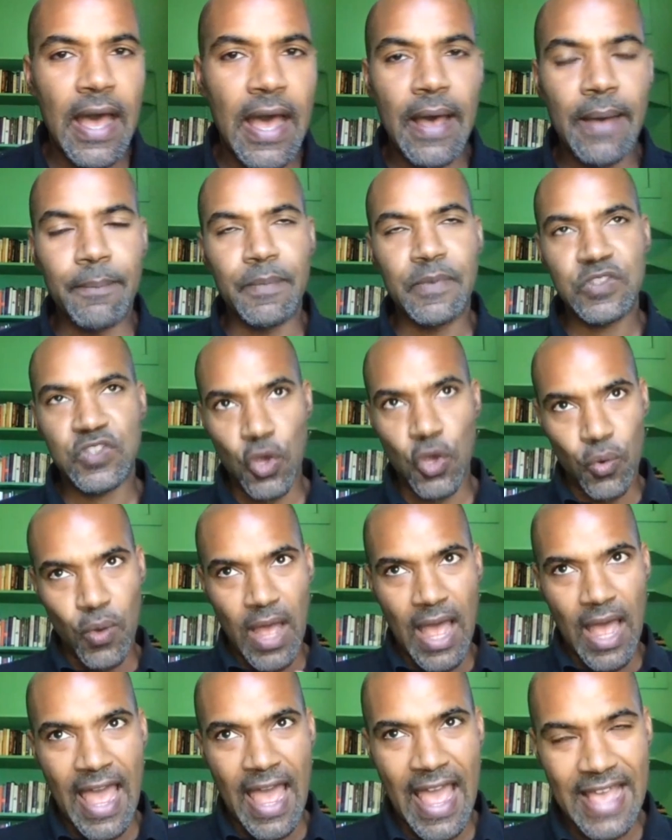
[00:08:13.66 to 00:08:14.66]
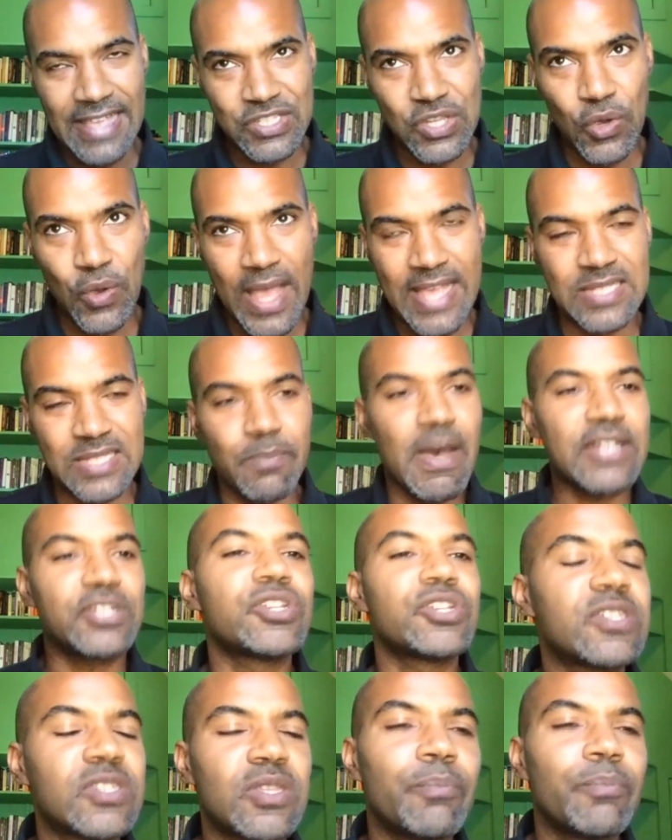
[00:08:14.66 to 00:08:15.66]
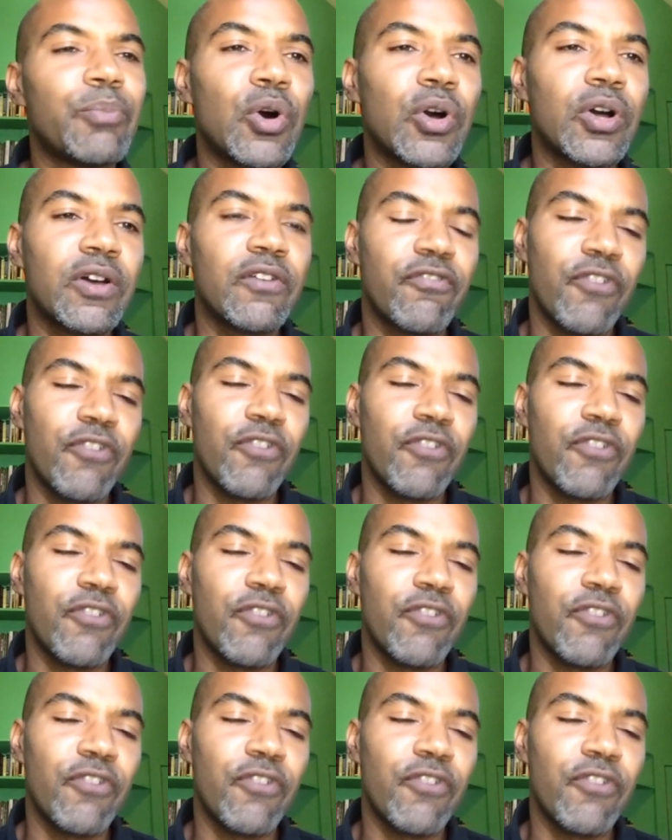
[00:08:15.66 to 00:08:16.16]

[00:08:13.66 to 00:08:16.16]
Um, so, I, so as much as the book